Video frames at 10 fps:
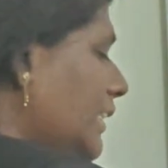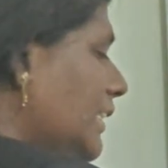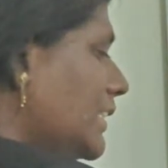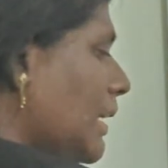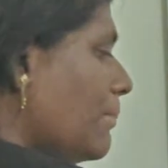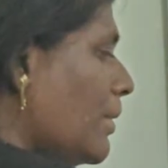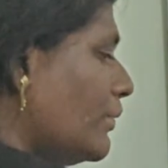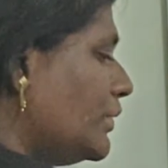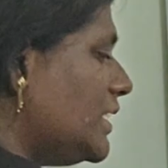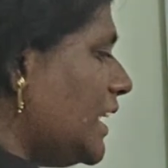is the sum
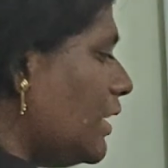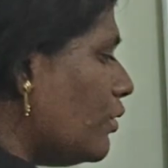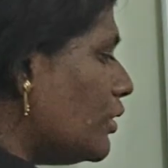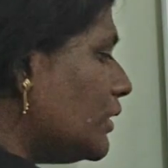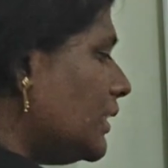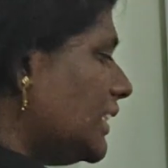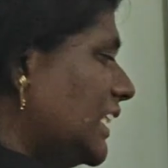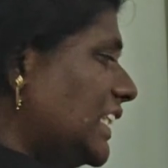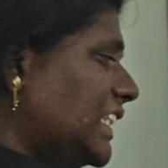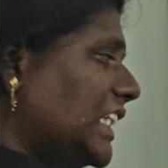of zeros?
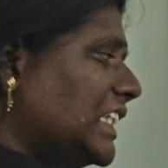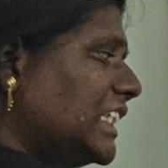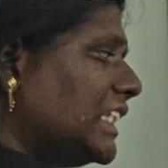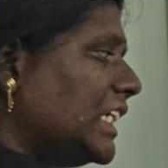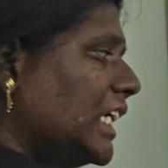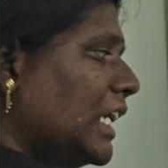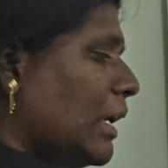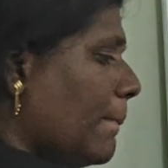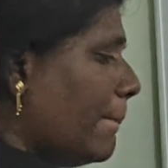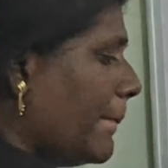This is
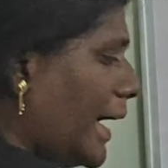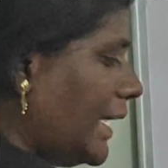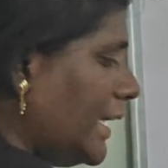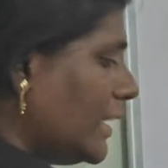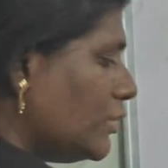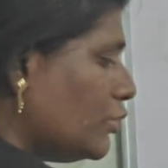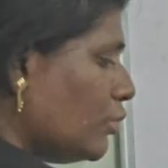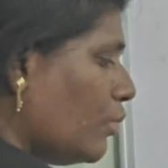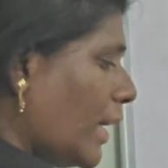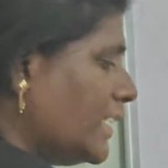minus
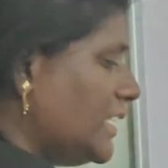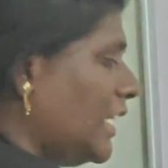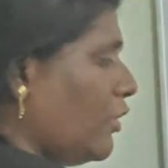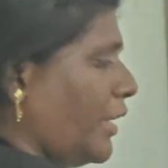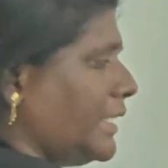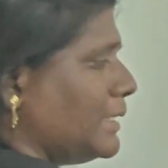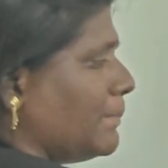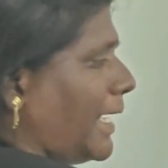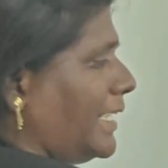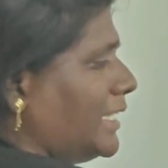2. One 0 is
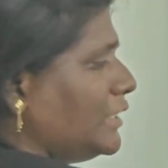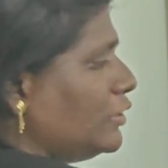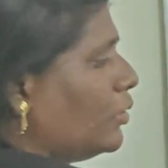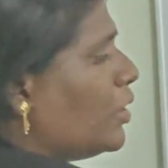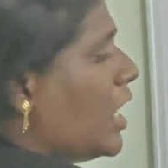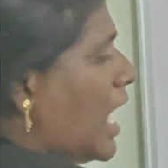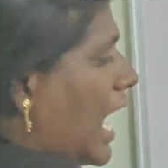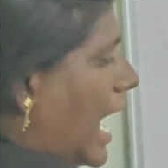minus 2.